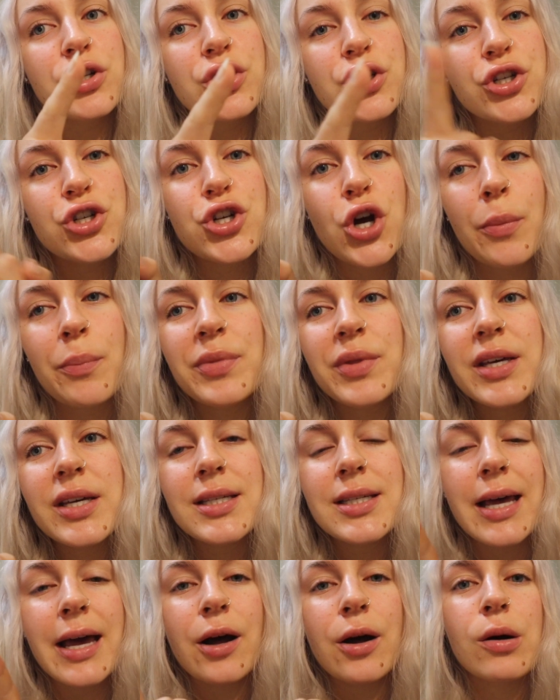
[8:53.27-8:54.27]
chop
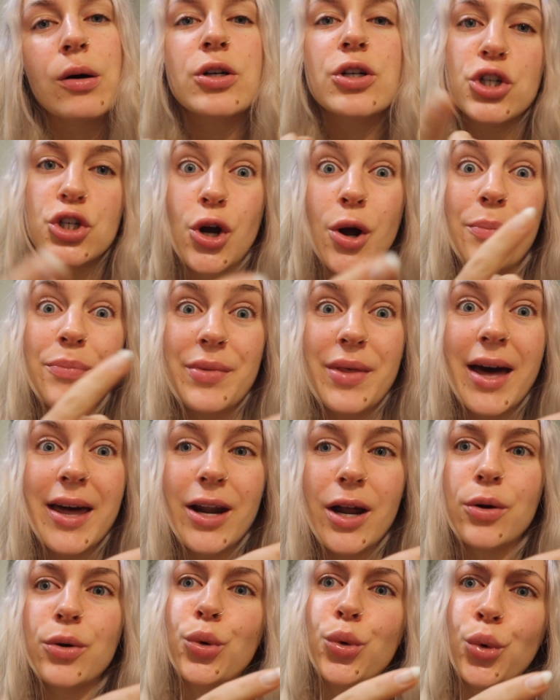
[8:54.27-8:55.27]
this out, chop that
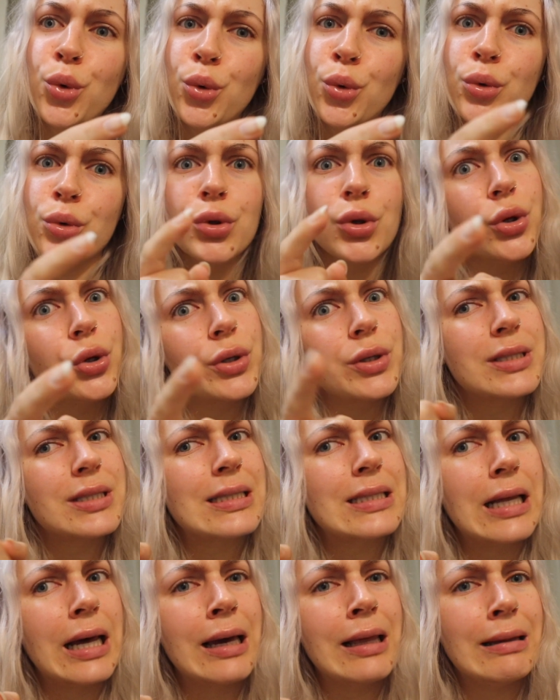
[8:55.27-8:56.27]
out. Ooh, looks
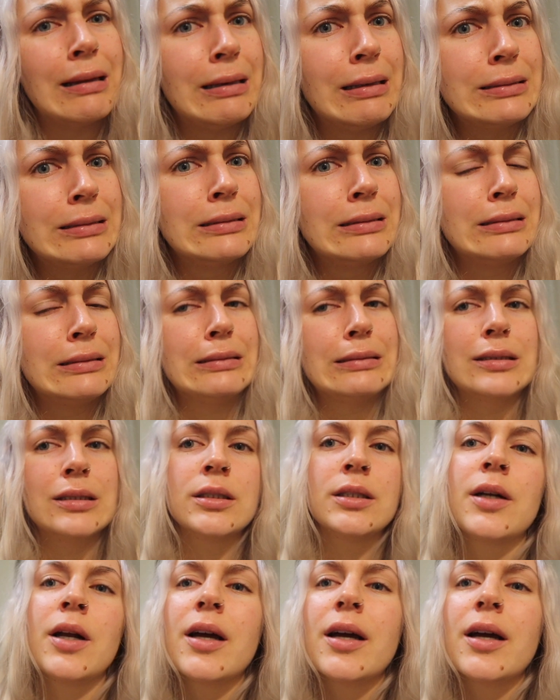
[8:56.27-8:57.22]
slightly, ooh.